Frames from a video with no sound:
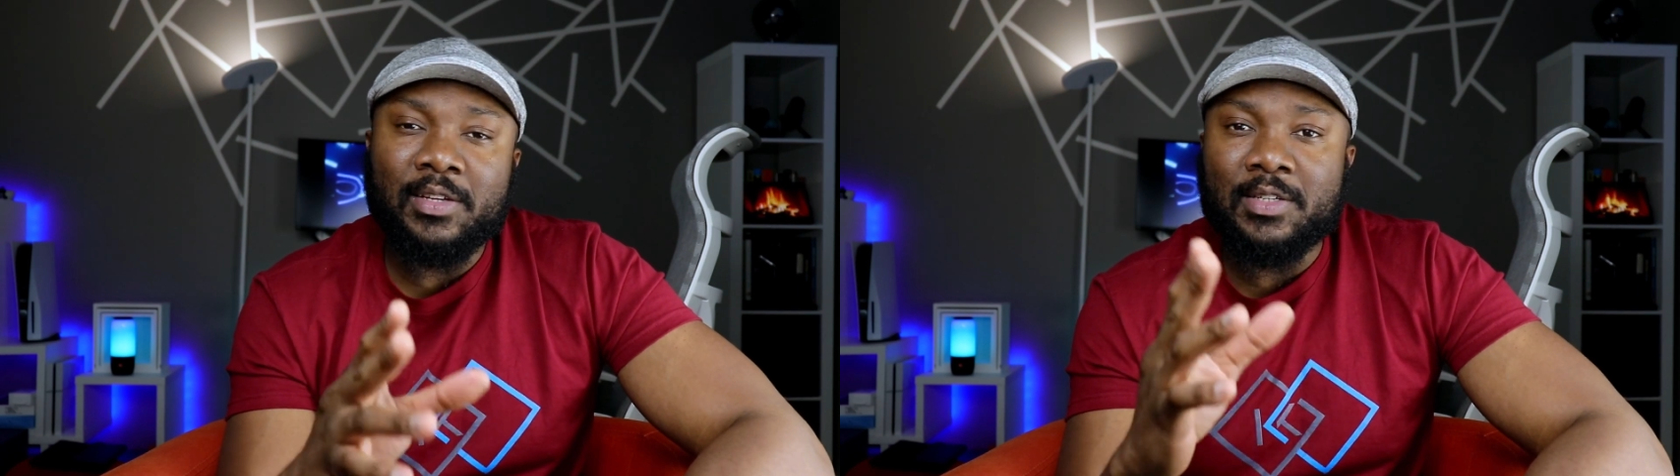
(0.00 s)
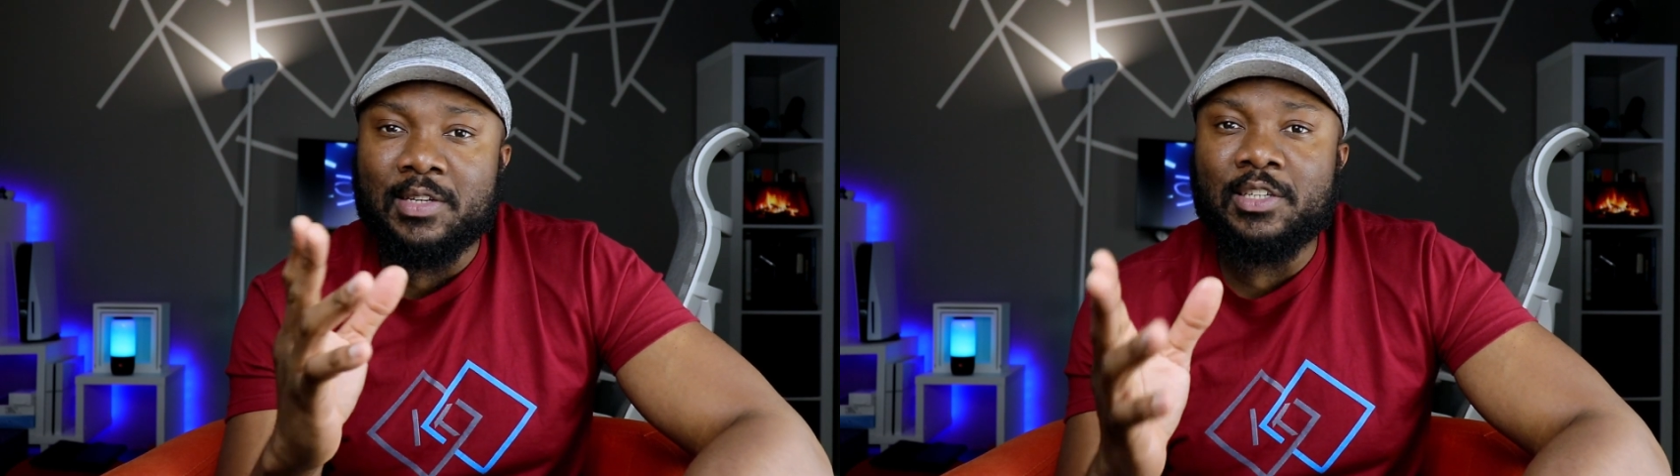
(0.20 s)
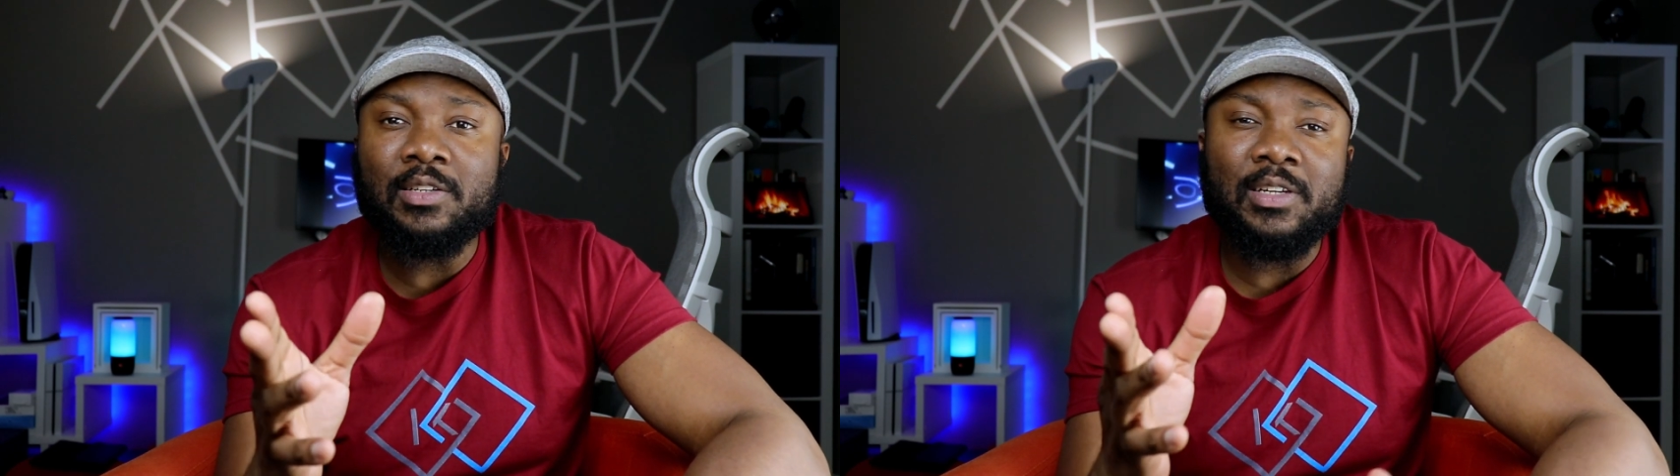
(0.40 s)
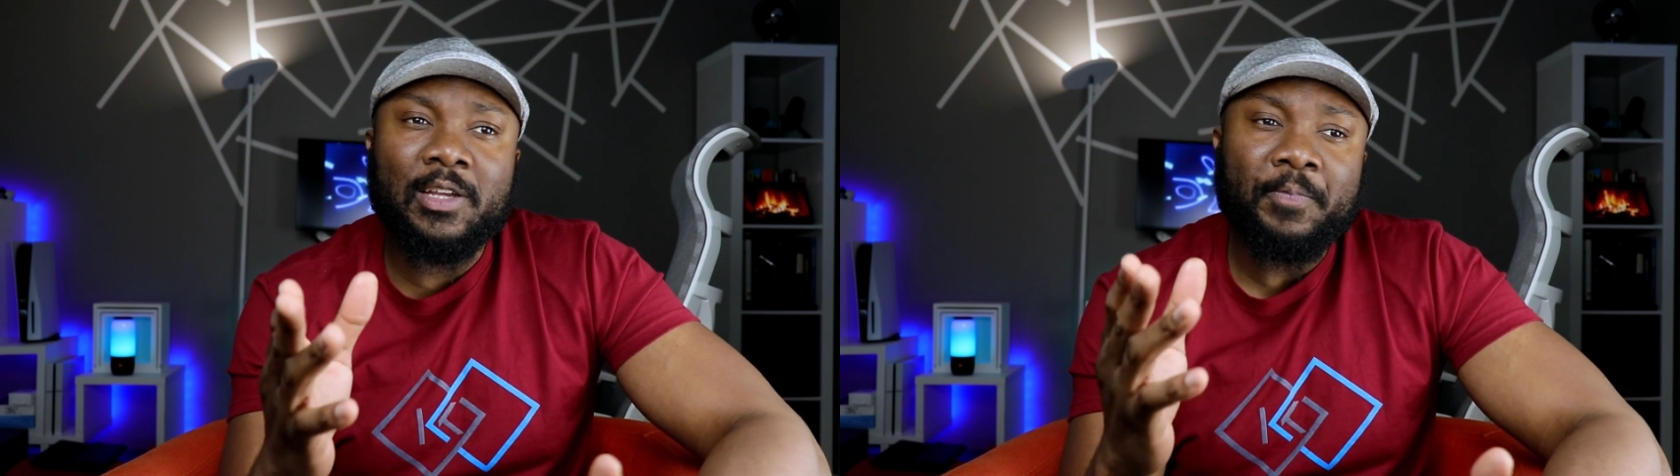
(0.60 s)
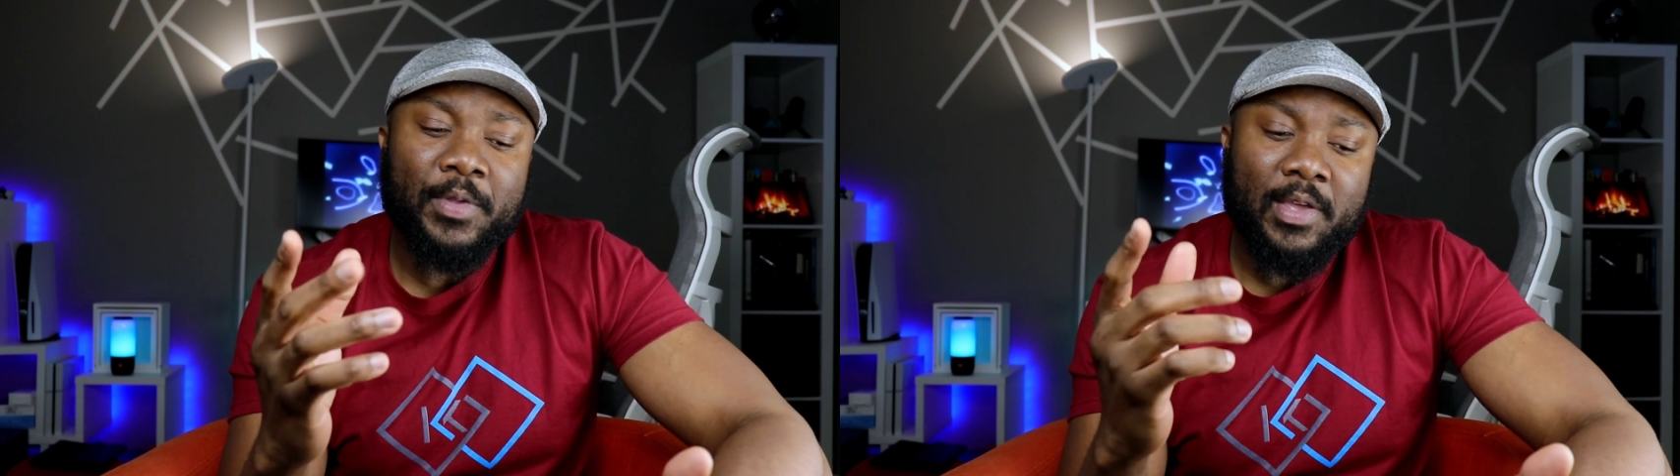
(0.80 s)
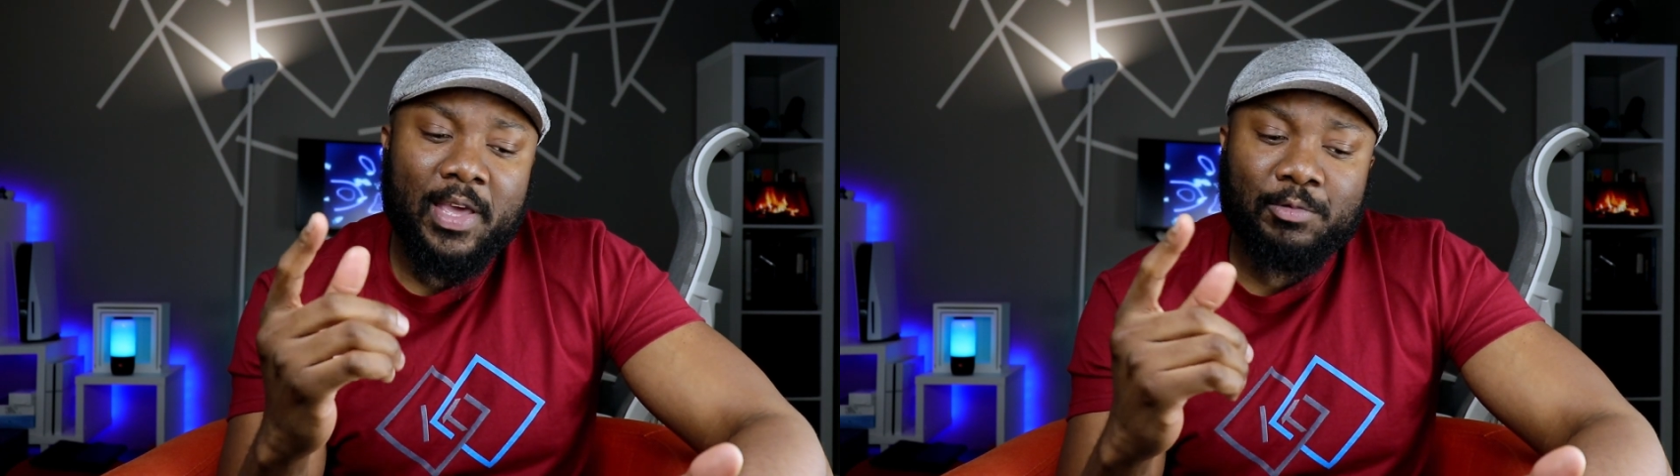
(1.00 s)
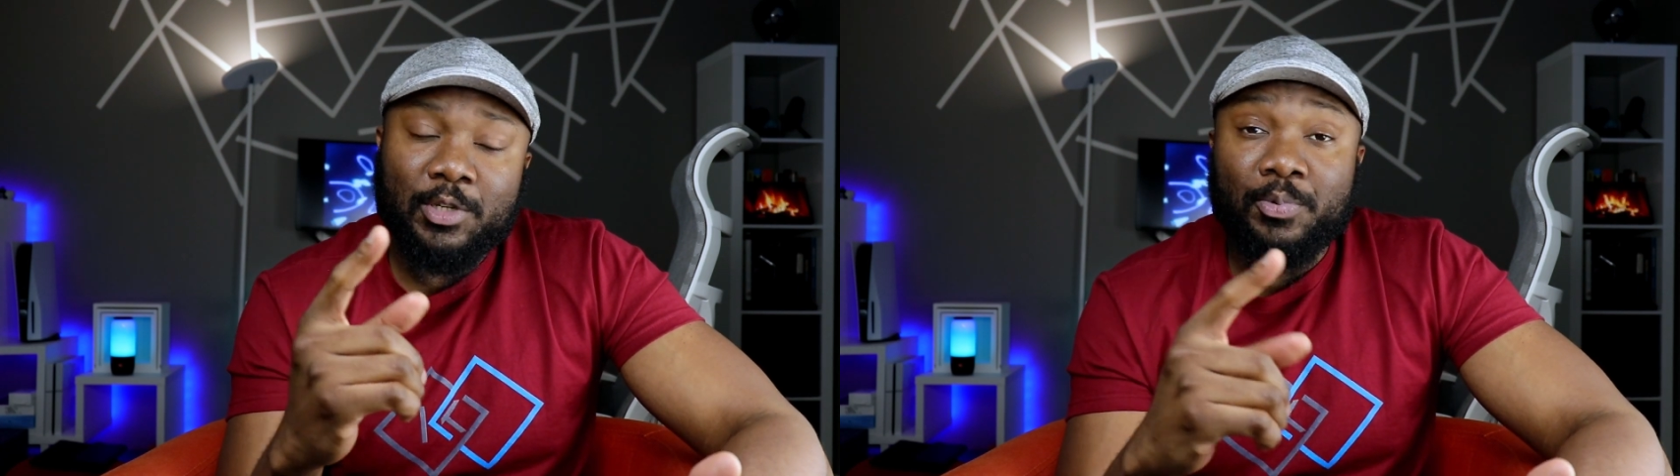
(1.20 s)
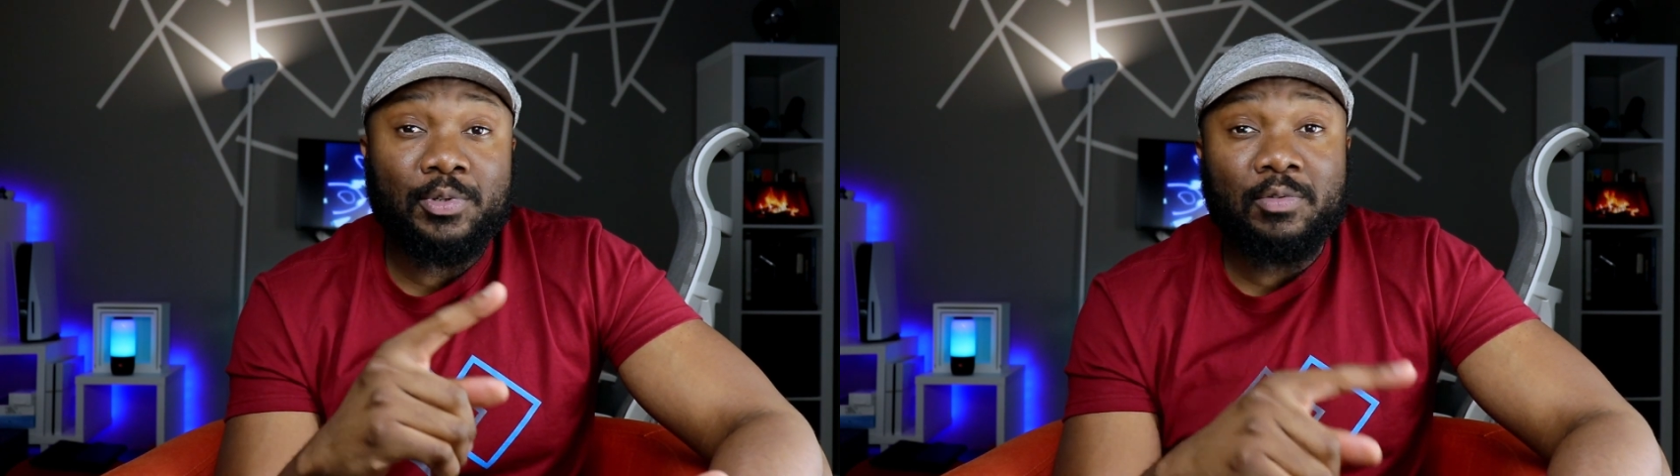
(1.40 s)
Because initially it was
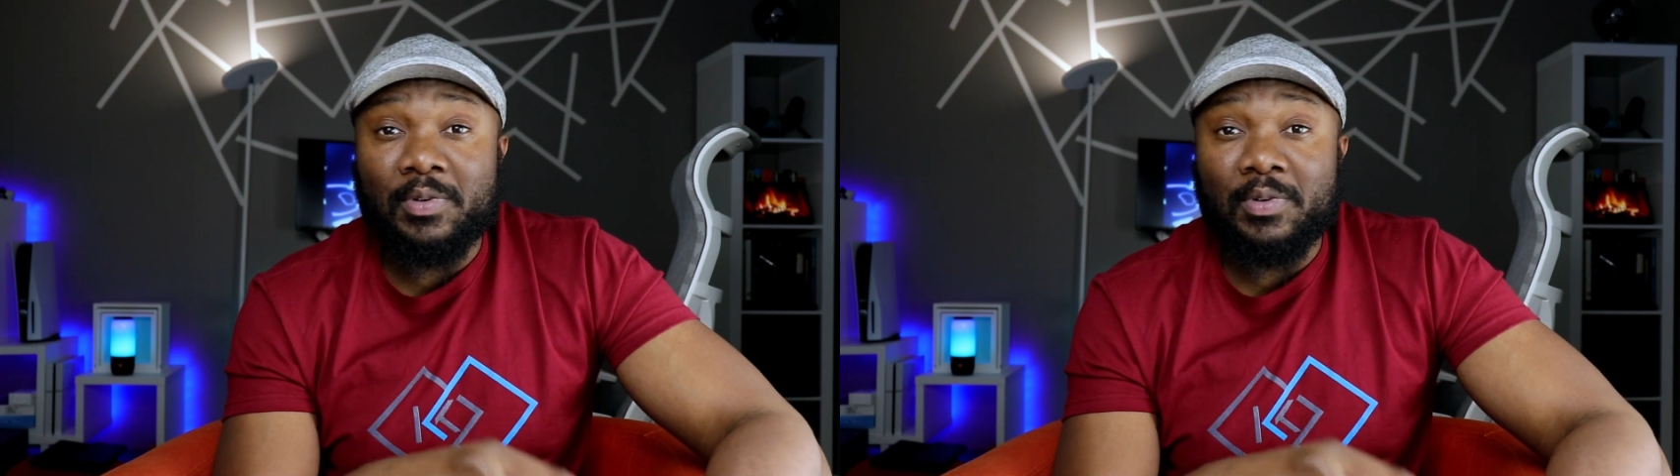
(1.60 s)
supposed